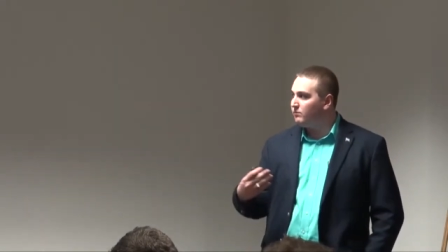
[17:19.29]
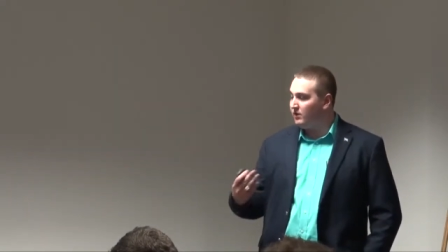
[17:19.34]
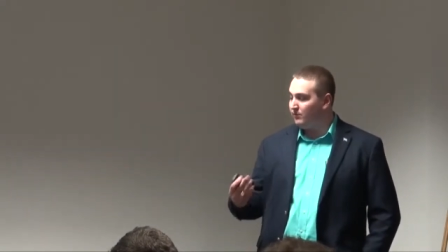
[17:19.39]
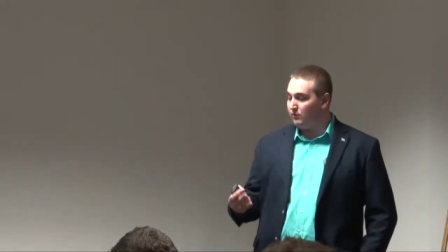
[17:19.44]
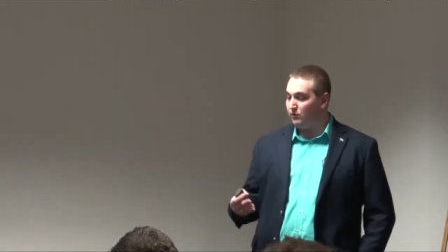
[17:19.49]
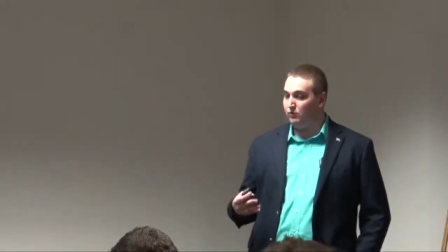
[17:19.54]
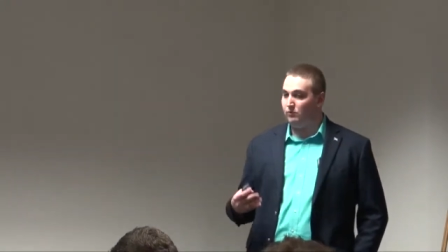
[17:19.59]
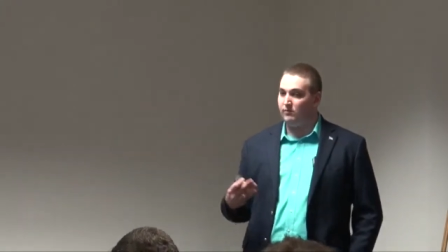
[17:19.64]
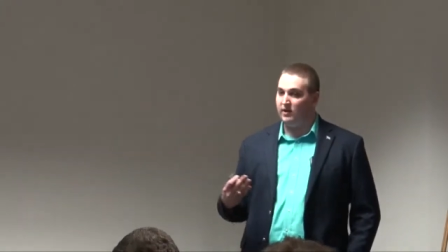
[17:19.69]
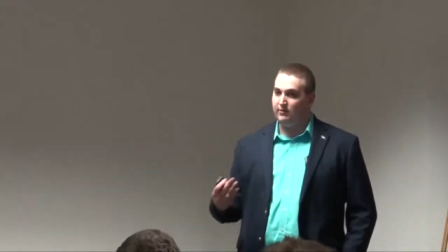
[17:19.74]

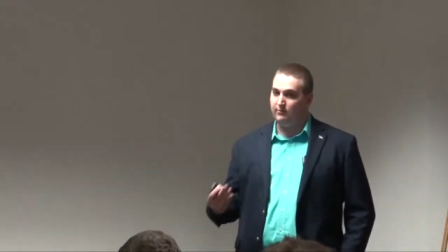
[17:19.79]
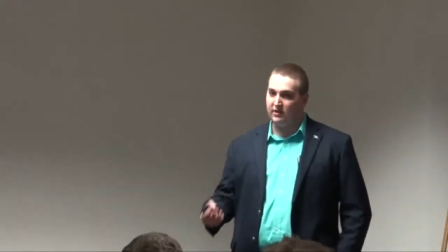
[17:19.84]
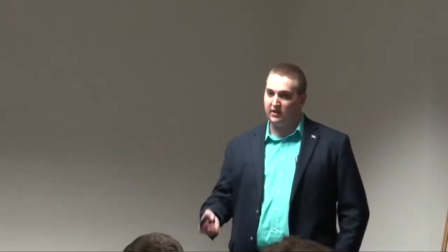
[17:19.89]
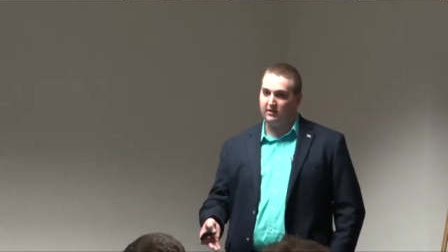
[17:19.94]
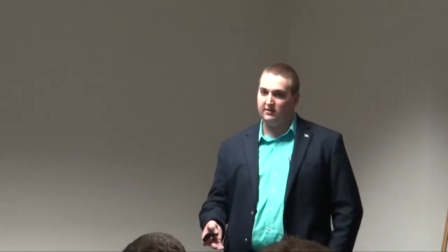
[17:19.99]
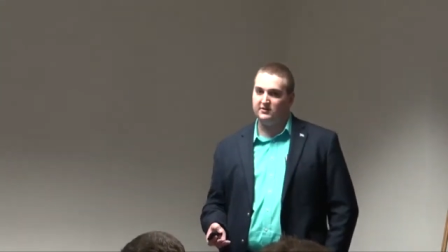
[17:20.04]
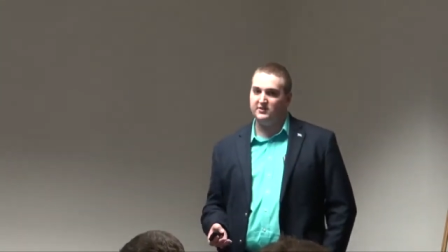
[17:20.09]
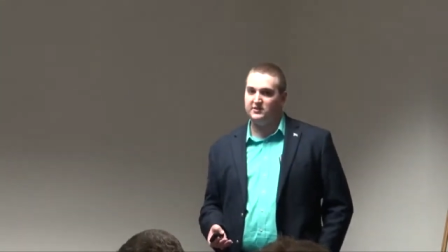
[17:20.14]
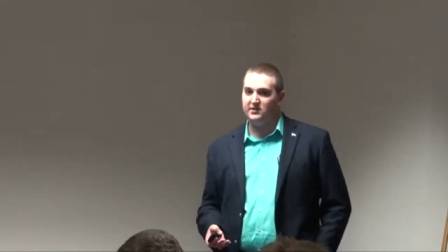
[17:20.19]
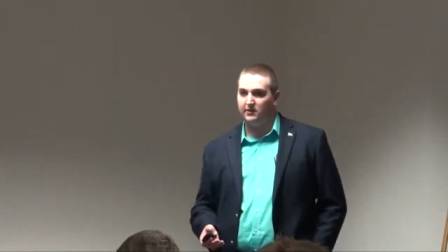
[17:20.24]
people who might be
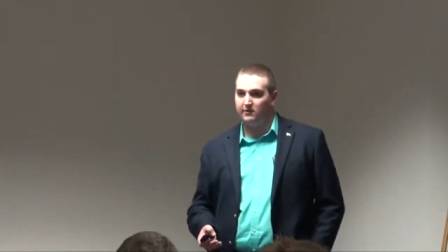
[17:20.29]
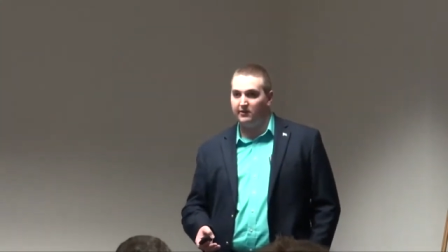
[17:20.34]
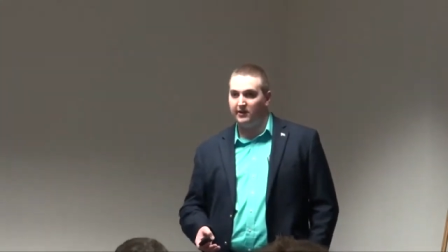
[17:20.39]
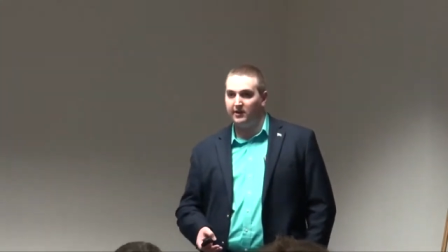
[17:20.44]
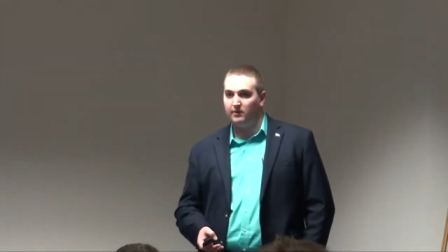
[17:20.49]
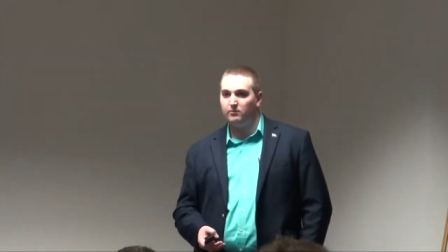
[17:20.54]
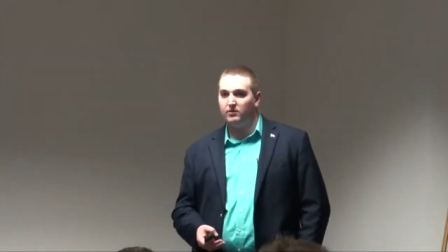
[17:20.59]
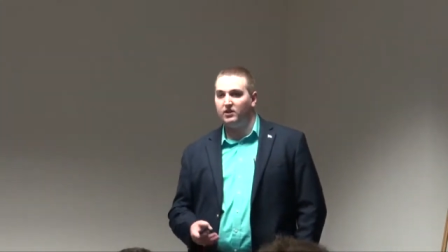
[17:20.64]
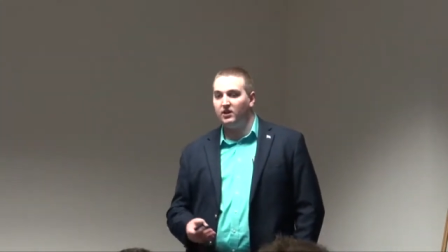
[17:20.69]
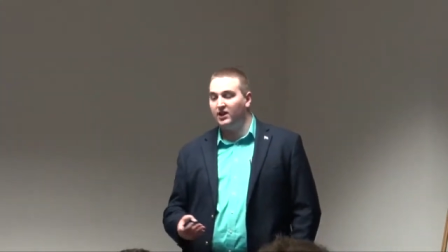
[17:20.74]

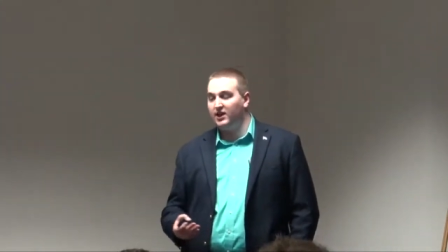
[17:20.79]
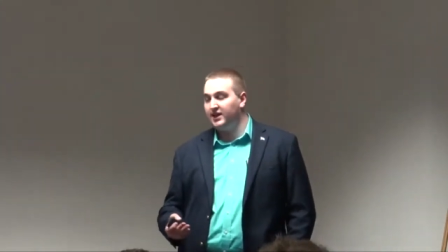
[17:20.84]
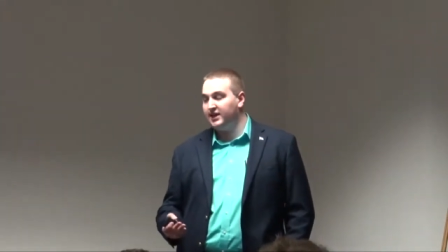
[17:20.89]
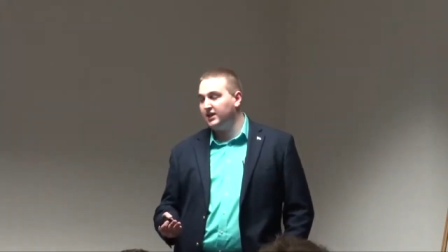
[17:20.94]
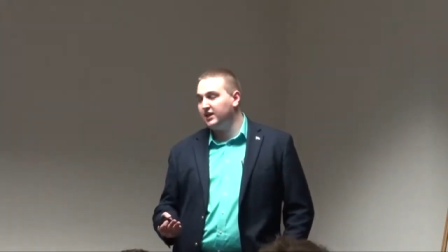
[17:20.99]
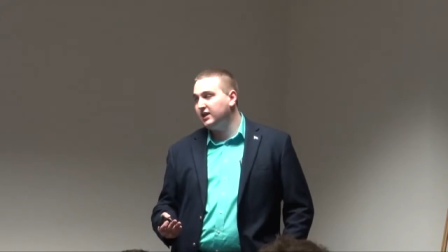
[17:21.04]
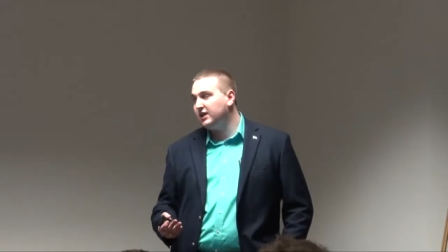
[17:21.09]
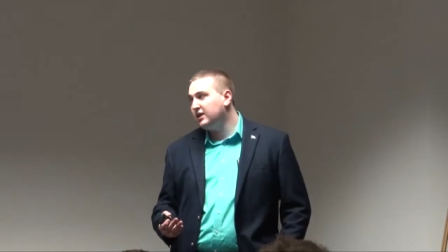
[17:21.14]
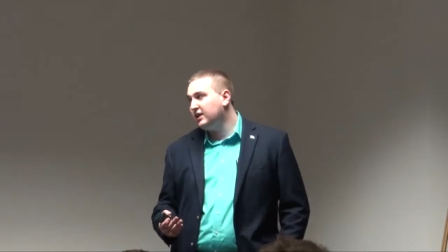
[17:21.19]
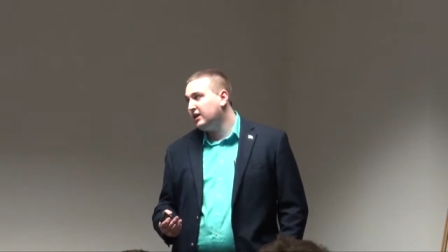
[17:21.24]
considering applying.